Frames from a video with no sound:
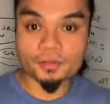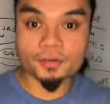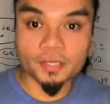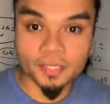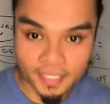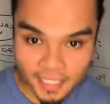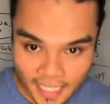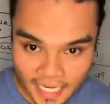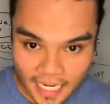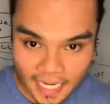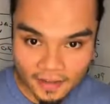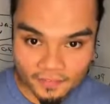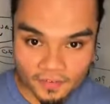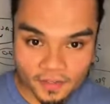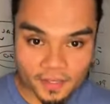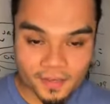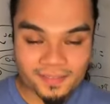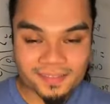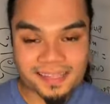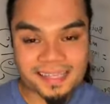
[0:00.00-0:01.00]
you can
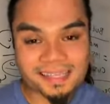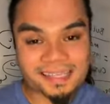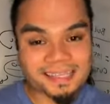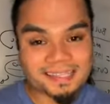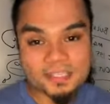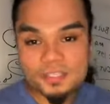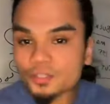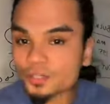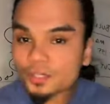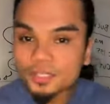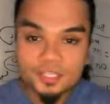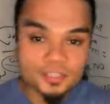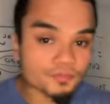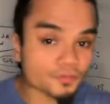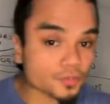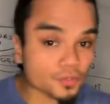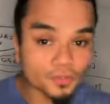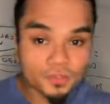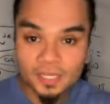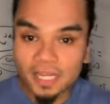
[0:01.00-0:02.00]
have, the easier it
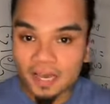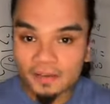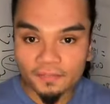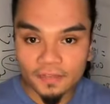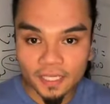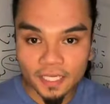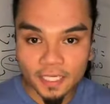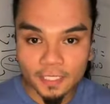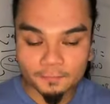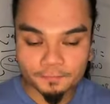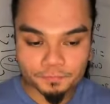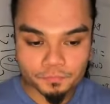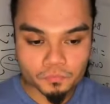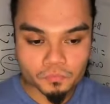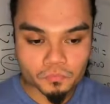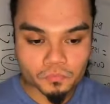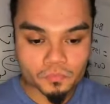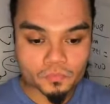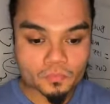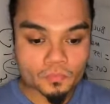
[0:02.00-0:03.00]
is for you to navigate.
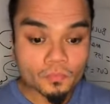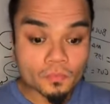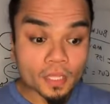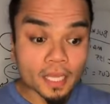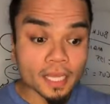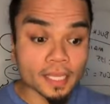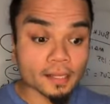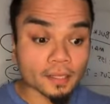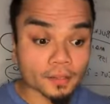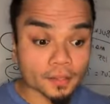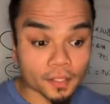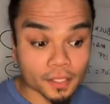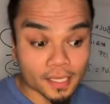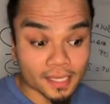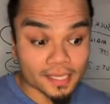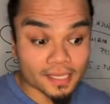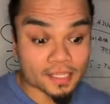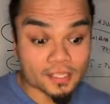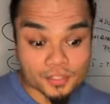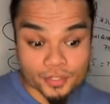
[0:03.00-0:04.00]
And the
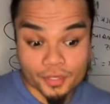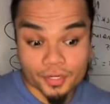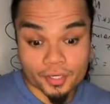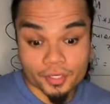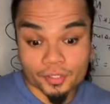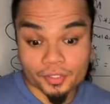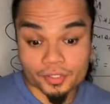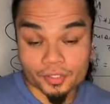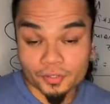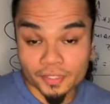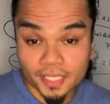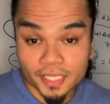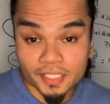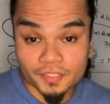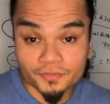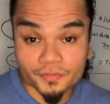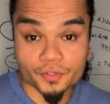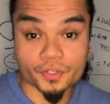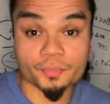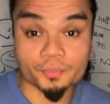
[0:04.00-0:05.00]
easier it also
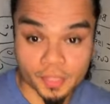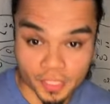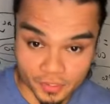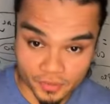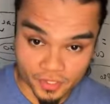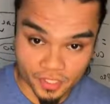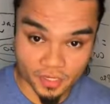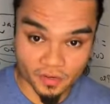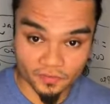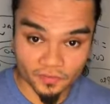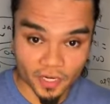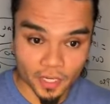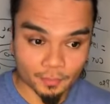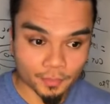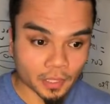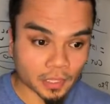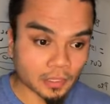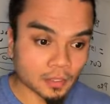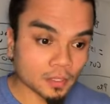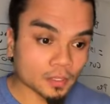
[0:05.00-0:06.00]
is for you to pick yourself
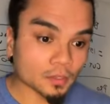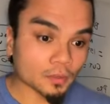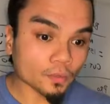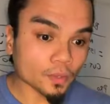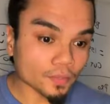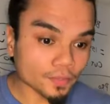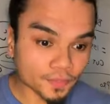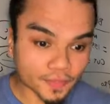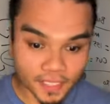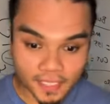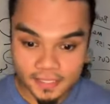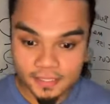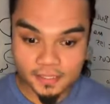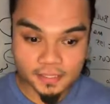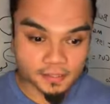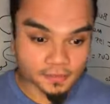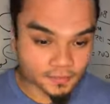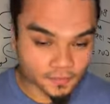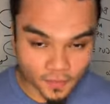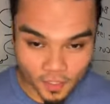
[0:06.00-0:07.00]
up when
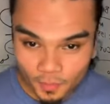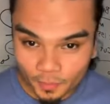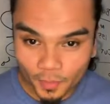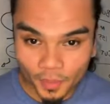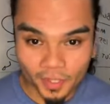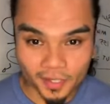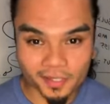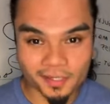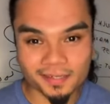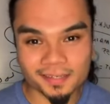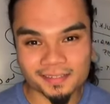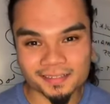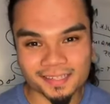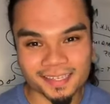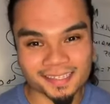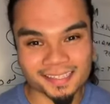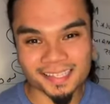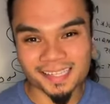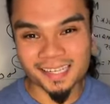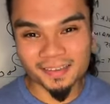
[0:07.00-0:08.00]
things fall apart,
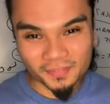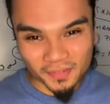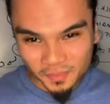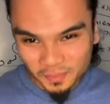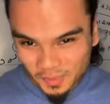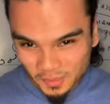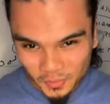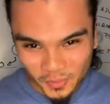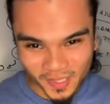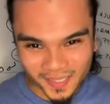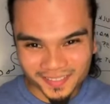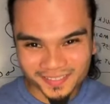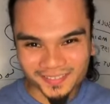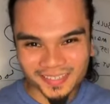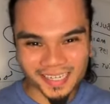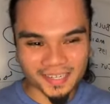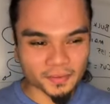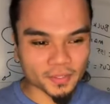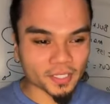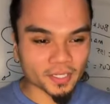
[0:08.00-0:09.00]
like they inevitably will,
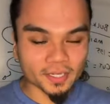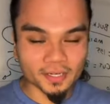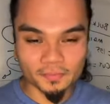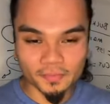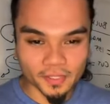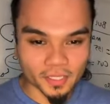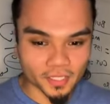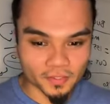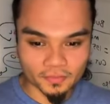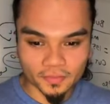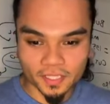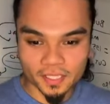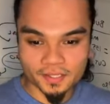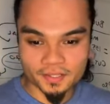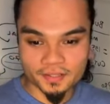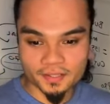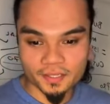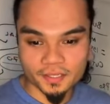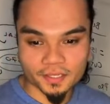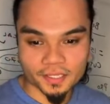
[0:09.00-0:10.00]
right? We all run
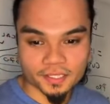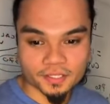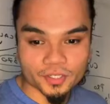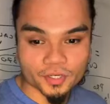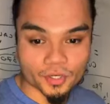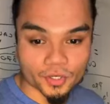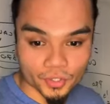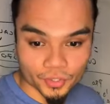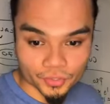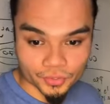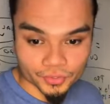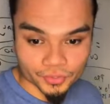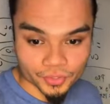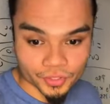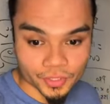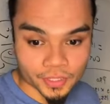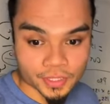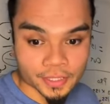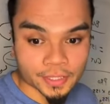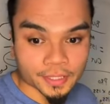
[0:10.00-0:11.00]
into hurdles